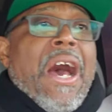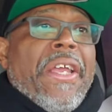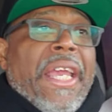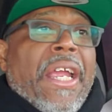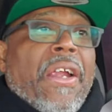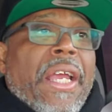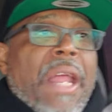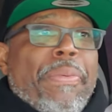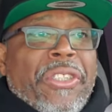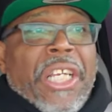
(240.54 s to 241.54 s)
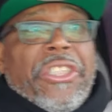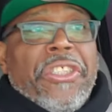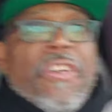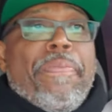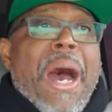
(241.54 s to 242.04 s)
out here in
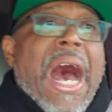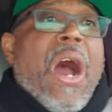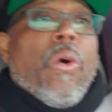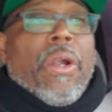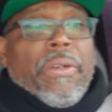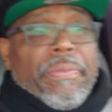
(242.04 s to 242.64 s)
positions of power,